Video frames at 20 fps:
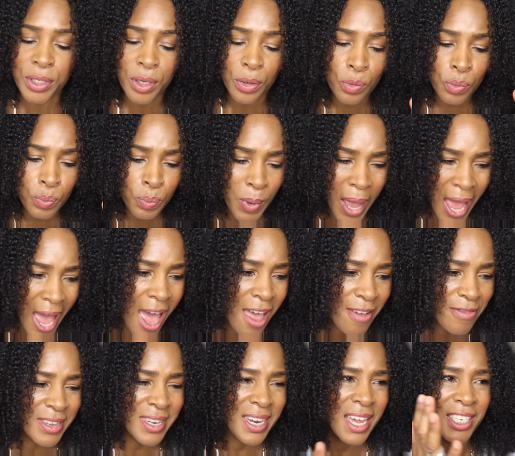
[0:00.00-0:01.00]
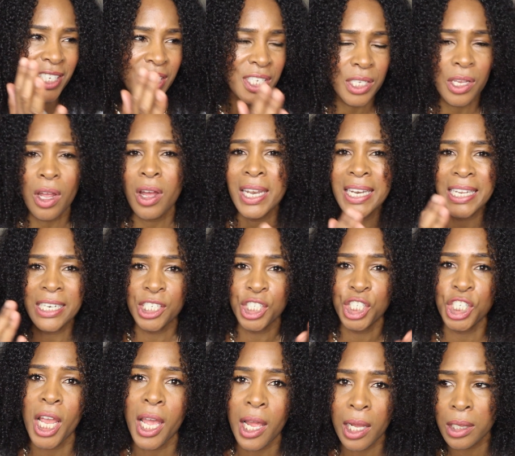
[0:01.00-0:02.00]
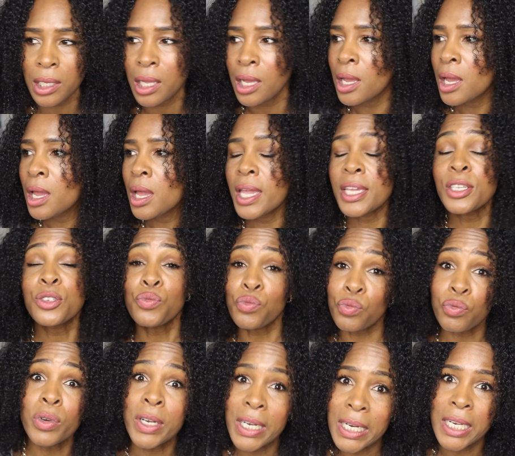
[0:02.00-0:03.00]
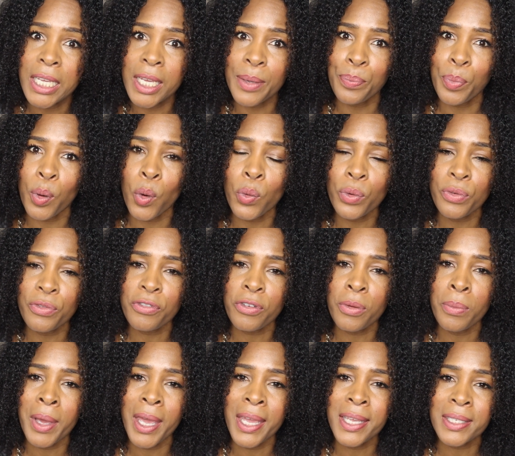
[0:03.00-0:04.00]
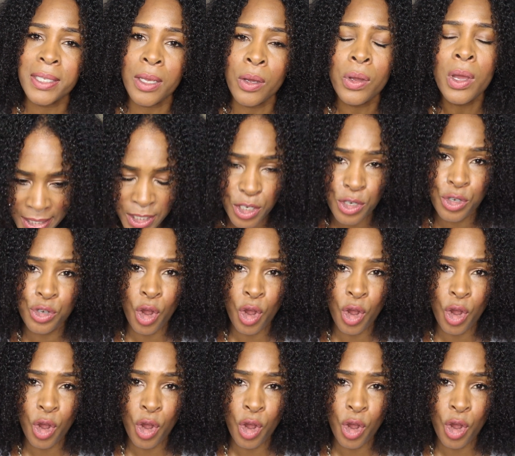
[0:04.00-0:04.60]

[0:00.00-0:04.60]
So having a styling gel is really important for me. So to